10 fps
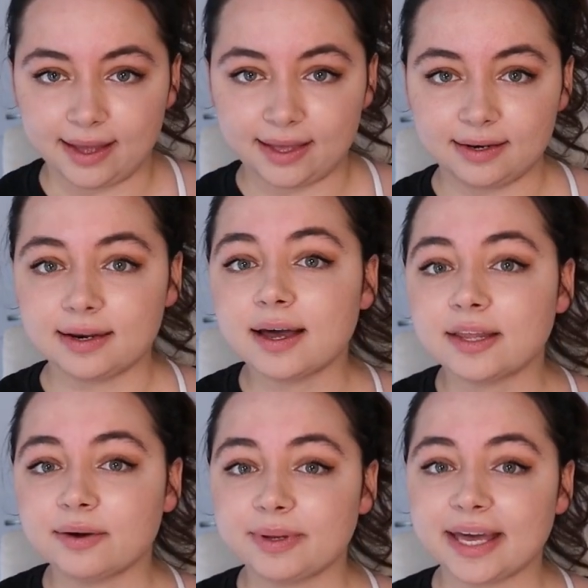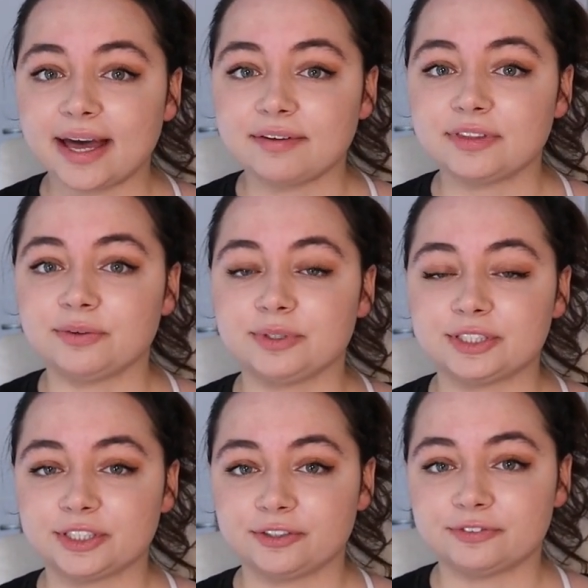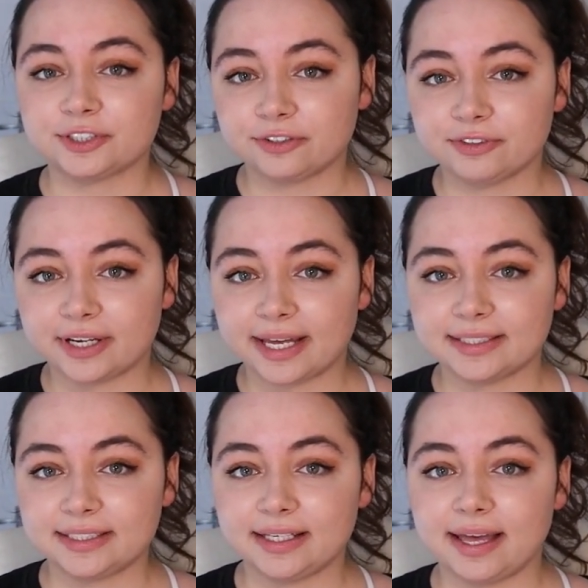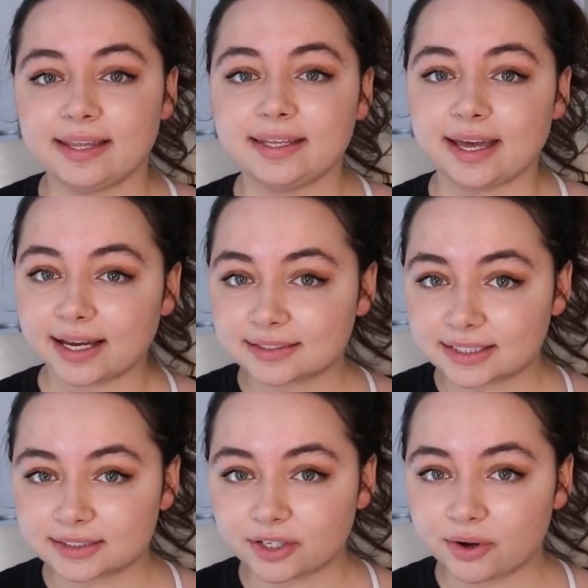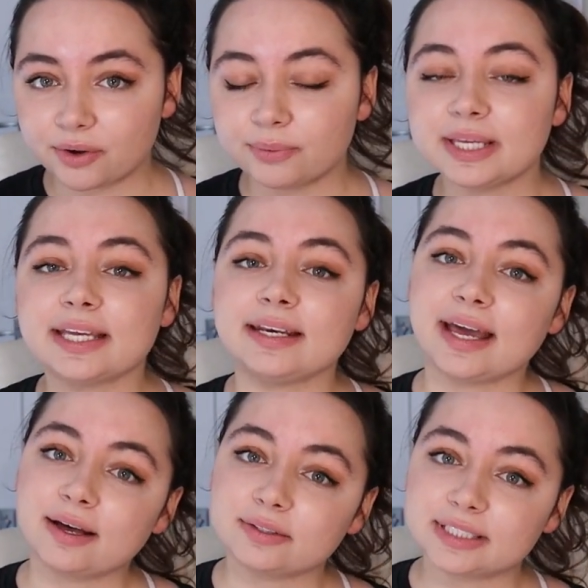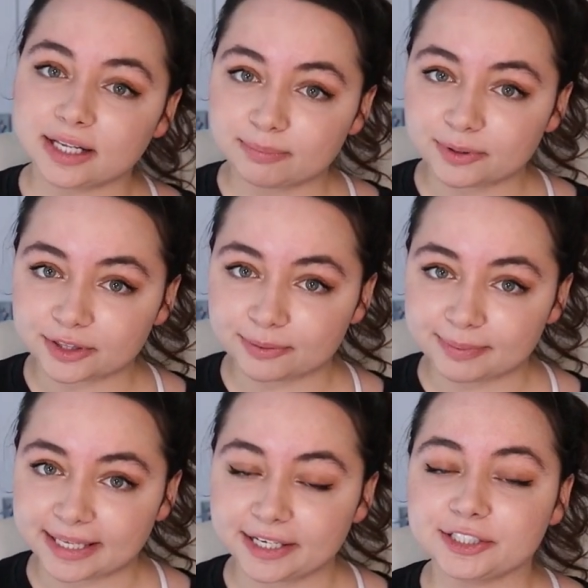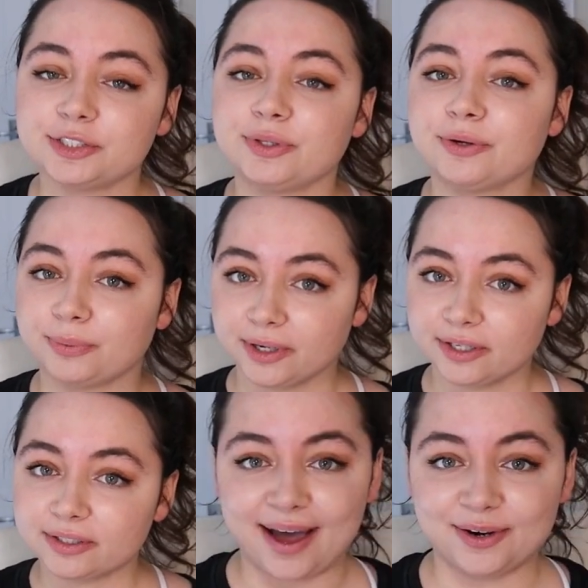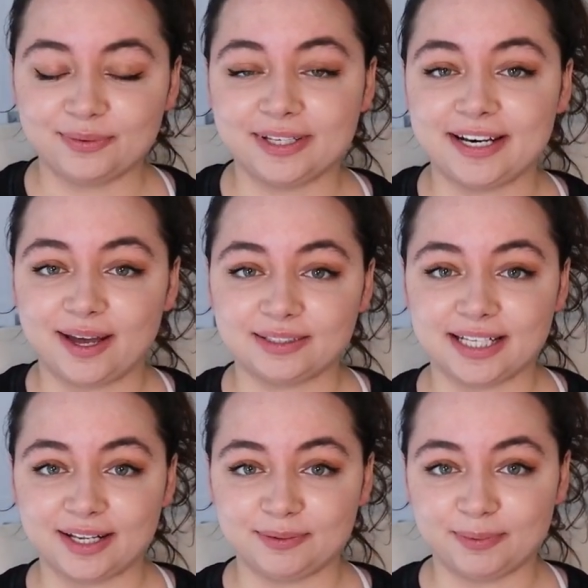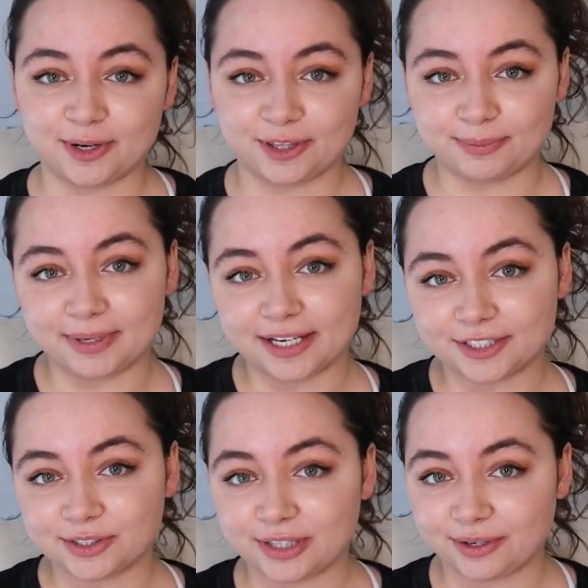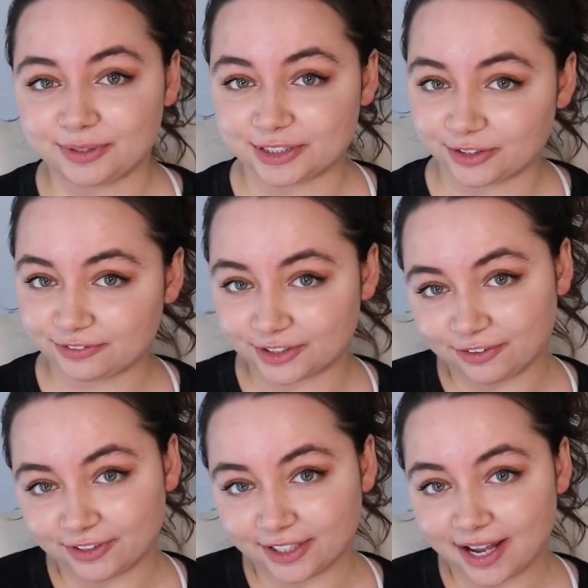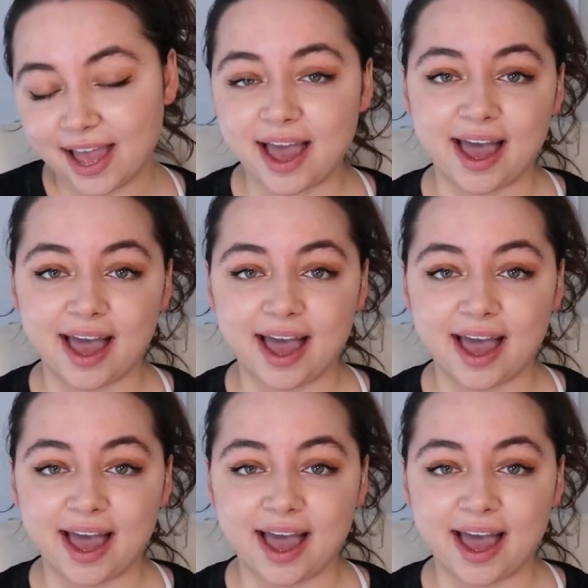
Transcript: And now that we have the reserve server ID and the access code, we can now teleport the player to their world. How do we now teleport the player to their reserve server?